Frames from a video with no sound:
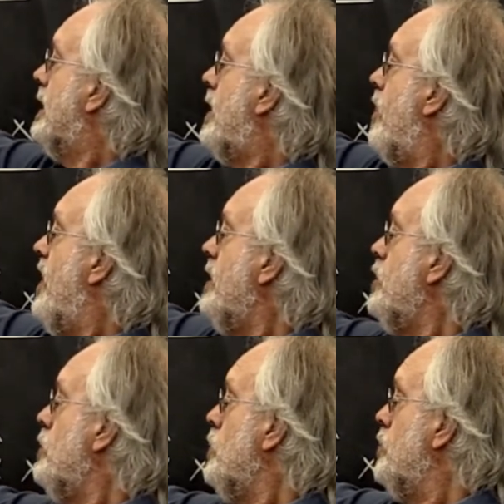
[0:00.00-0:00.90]
And then
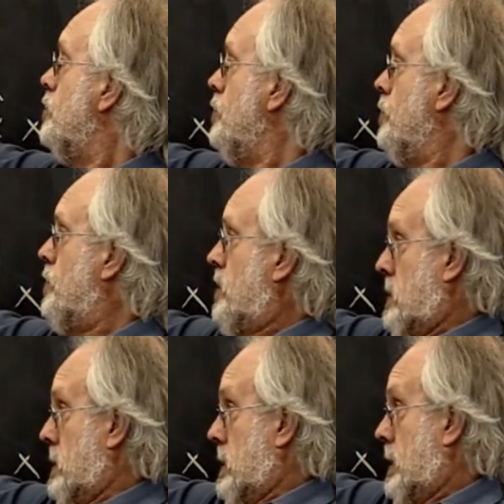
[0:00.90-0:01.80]
you would do
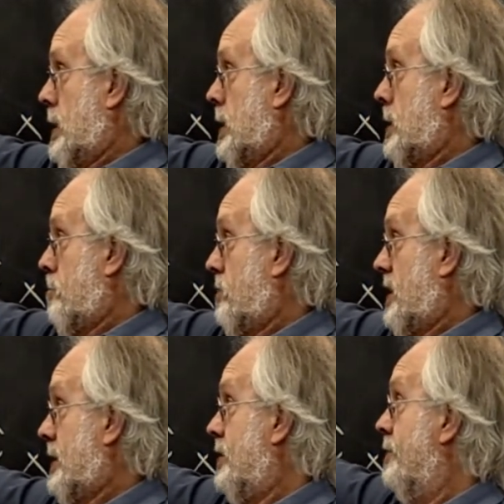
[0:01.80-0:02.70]
uh,
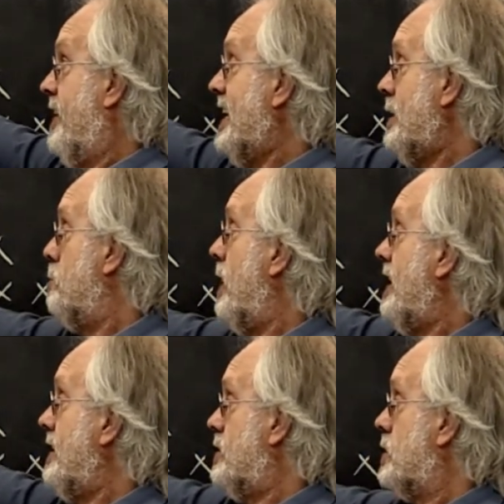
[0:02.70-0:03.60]
a divide
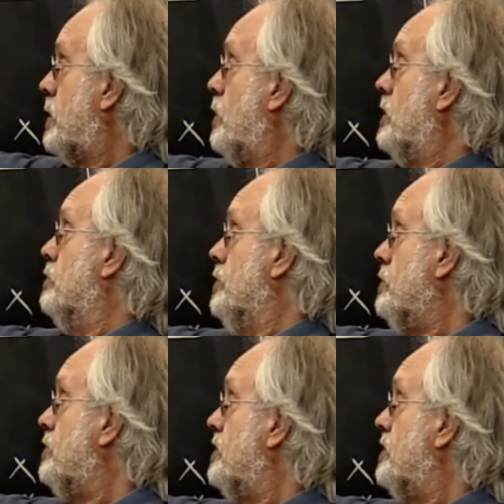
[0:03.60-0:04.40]
by that square root.